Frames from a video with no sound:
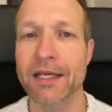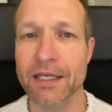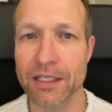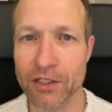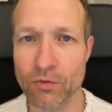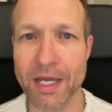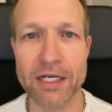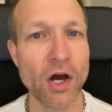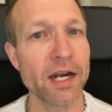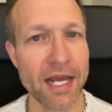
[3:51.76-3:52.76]
You may
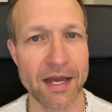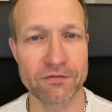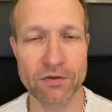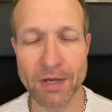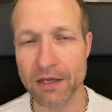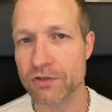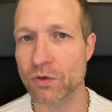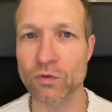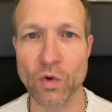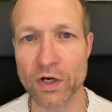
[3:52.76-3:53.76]
not have. You may have
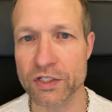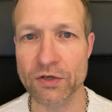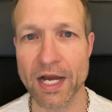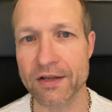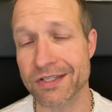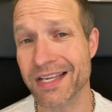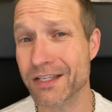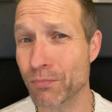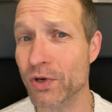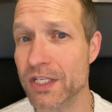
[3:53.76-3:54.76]
sold 1 or 2 houses. That's a
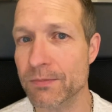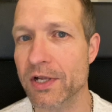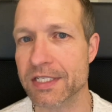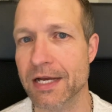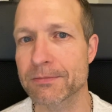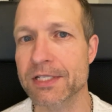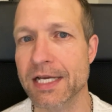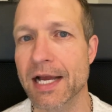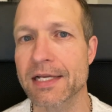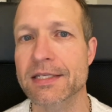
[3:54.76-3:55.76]
pretty small sample
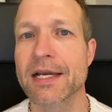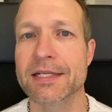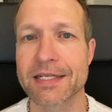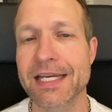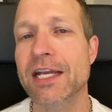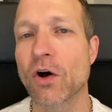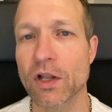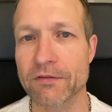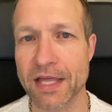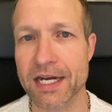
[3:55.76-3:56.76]
size to take all
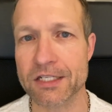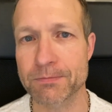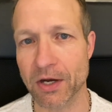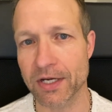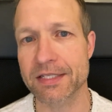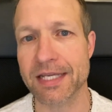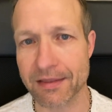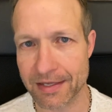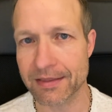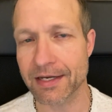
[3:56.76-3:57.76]
of that experience and
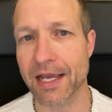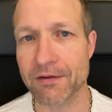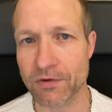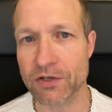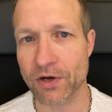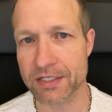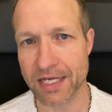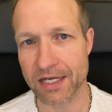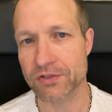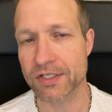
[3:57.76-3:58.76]
think that every
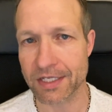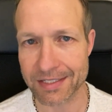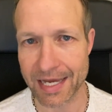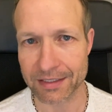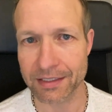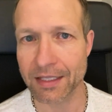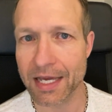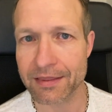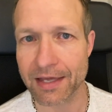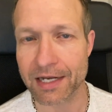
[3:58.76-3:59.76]
transaction is exactly
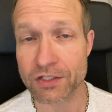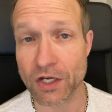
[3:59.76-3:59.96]
like that.